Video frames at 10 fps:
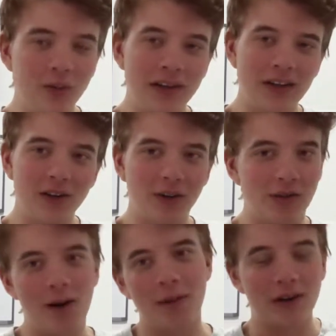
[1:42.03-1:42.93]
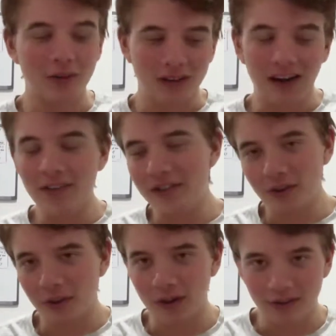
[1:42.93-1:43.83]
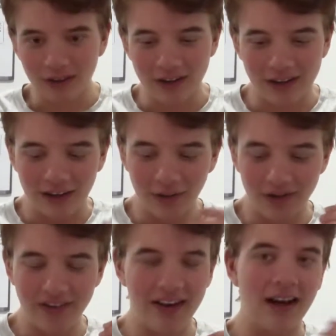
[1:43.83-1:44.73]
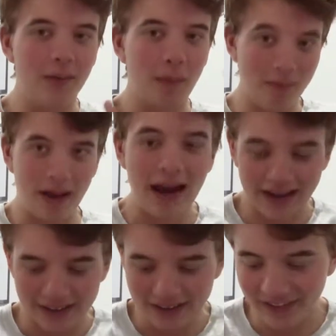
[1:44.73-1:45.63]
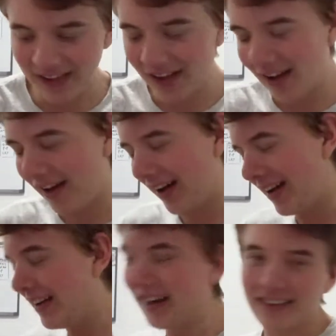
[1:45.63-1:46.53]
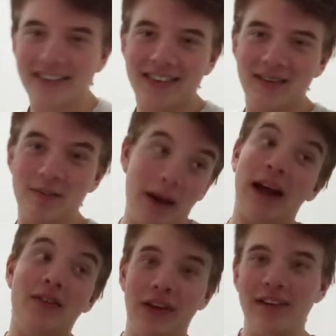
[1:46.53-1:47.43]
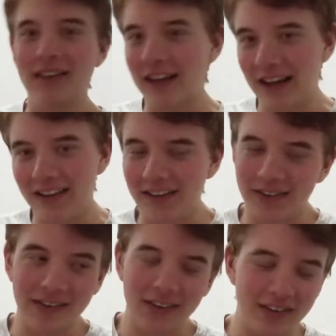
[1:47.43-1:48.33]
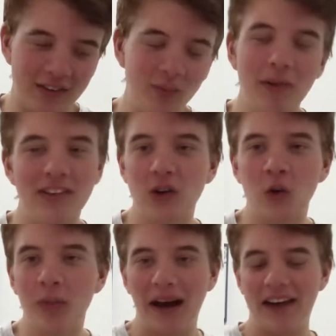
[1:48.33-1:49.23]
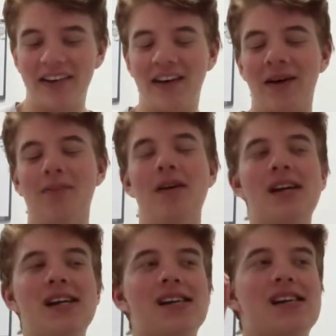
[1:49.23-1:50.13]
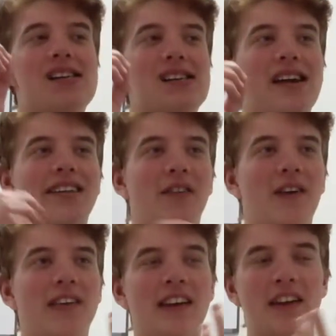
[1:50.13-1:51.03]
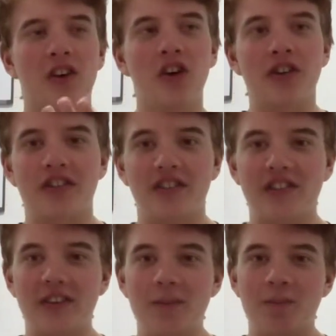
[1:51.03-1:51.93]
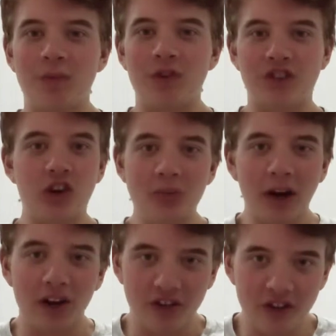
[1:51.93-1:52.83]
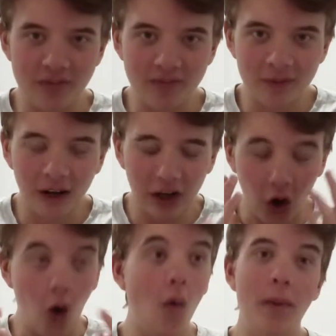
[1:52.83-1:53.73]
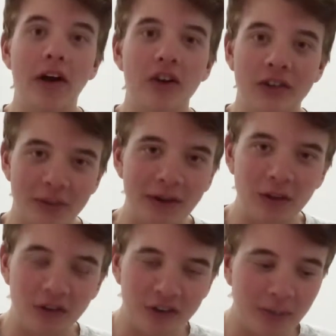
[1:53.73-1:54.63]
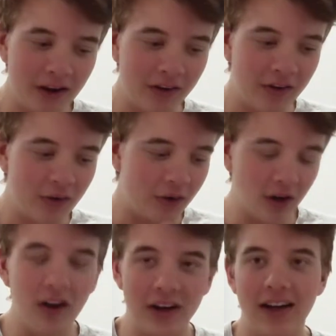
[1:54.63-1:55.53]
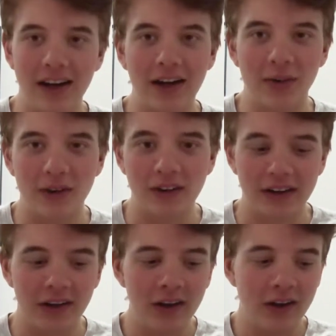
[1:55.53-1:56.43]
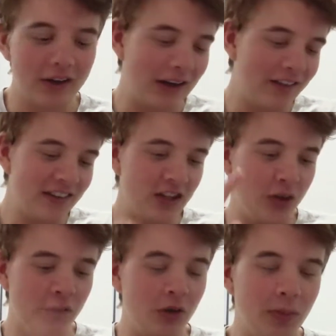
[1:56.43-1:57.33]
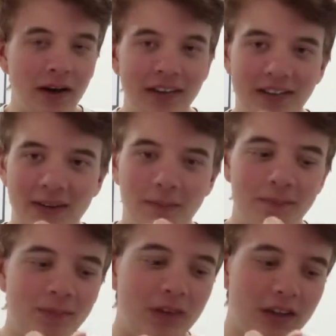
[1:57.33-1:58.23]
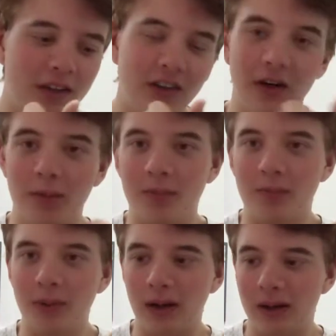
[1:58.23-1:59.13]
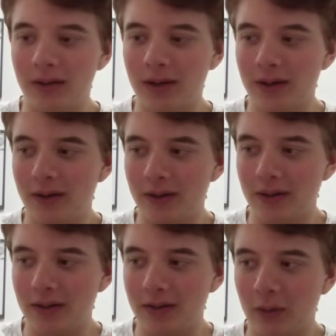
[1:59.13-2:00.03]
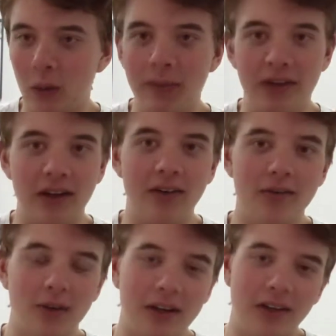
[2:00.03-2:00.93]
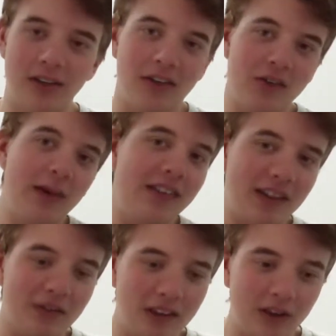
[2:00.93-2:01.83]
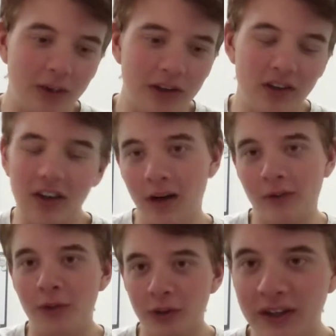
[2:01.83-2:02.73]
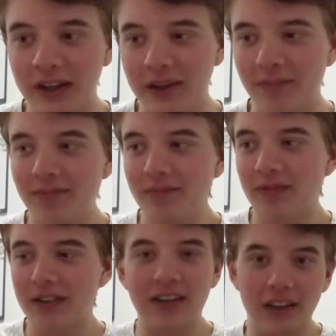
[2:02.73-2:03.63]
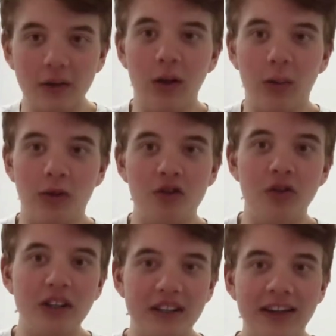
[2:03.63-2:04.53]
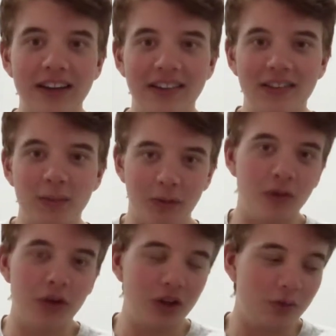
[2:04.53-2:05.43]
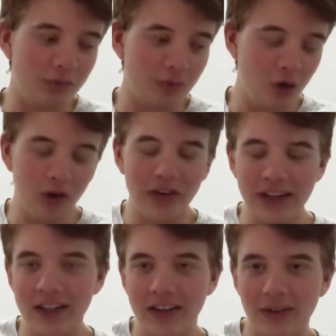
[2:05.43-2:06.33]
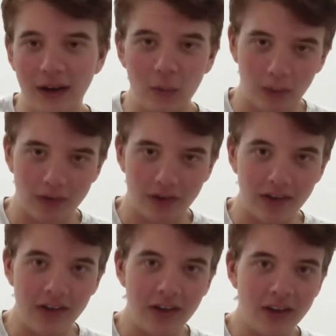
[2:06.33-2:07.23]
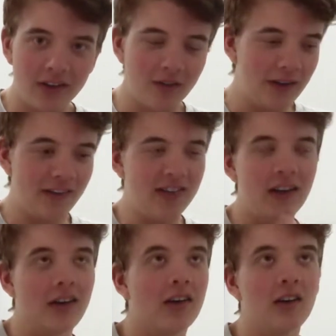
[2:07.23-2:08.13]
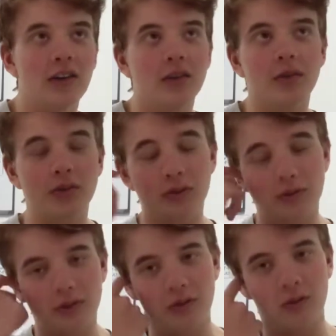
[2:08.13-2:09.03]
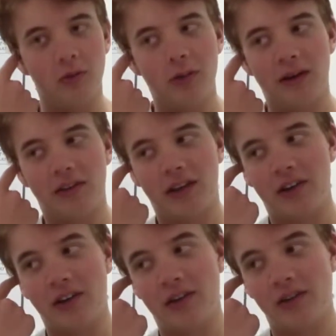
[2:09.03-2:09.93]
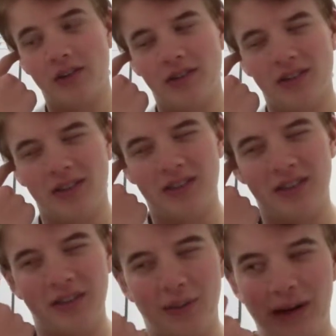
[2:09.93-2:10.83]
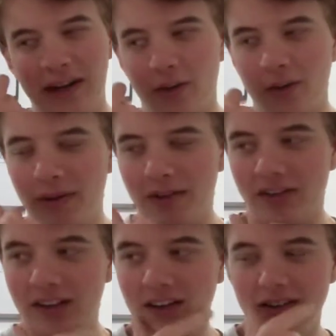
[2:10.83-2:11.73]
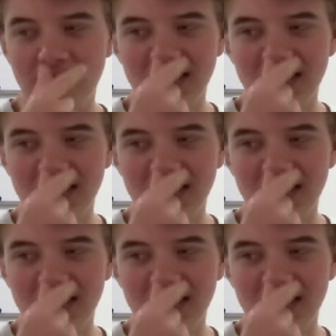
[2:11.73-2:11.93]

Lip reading: loopy-loo around my whole life story of learning a language and how bad it is. Next bad thing, again, it's basically all bad, is the fact that it costs so much. Like, oh my god, the amount you spend on learning a language. Like, okay, let's say you buy some, website, right? You spend 70 quid, you learn a year. It takes like, 3 years before you not need that website. So that's, do some quick maths, Harry. Oh, you're bad at quick maths.